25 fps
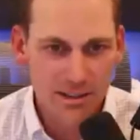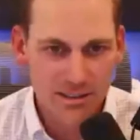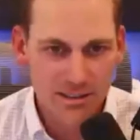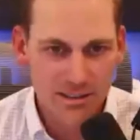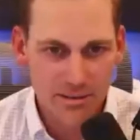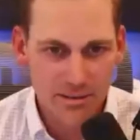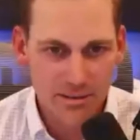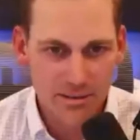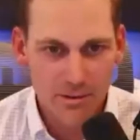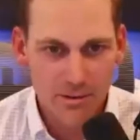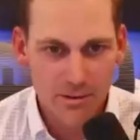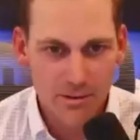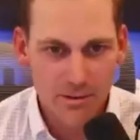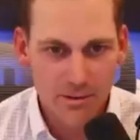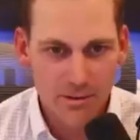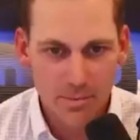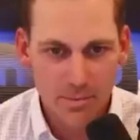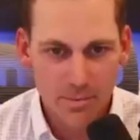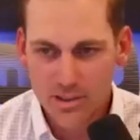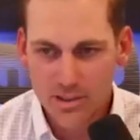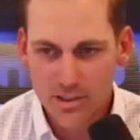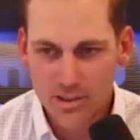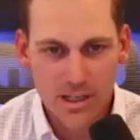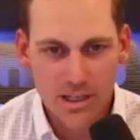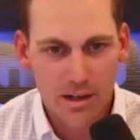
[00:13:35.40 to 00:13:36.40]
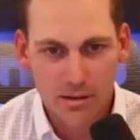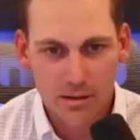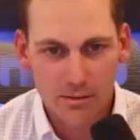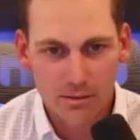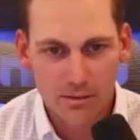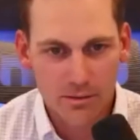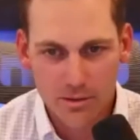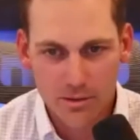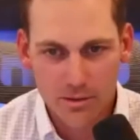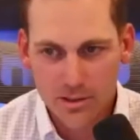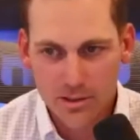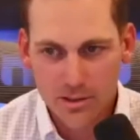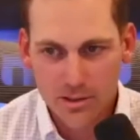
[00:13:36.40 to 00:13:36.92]
sometimes, but you just
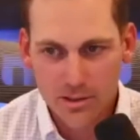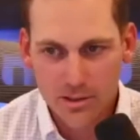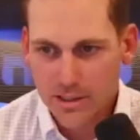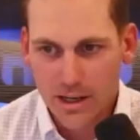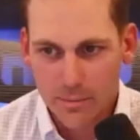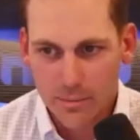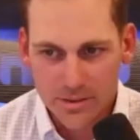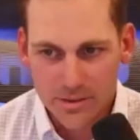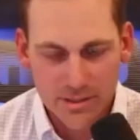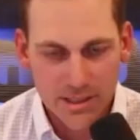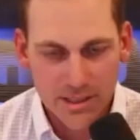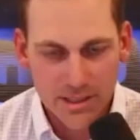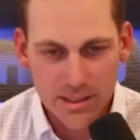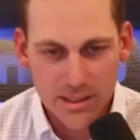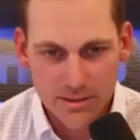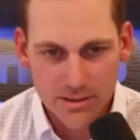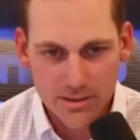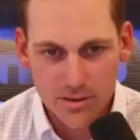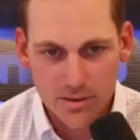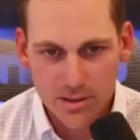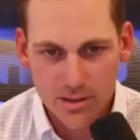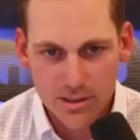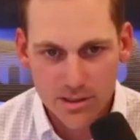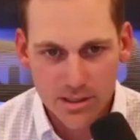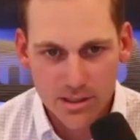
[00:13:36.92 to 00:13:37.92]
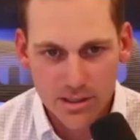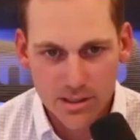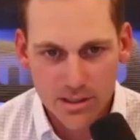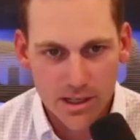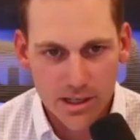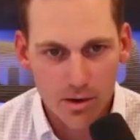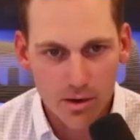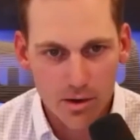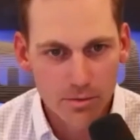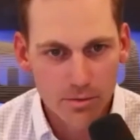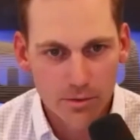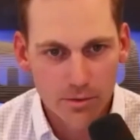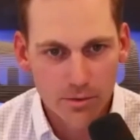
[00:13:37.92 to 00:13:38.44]
gotta persist. You just gotta
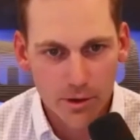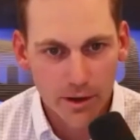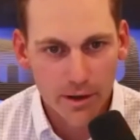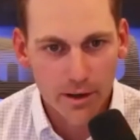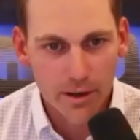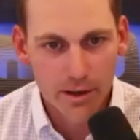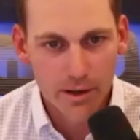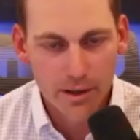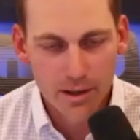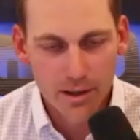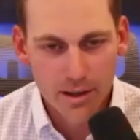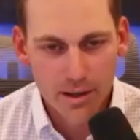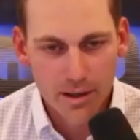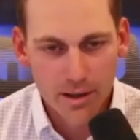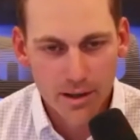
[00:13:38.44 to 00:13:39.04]
go for it.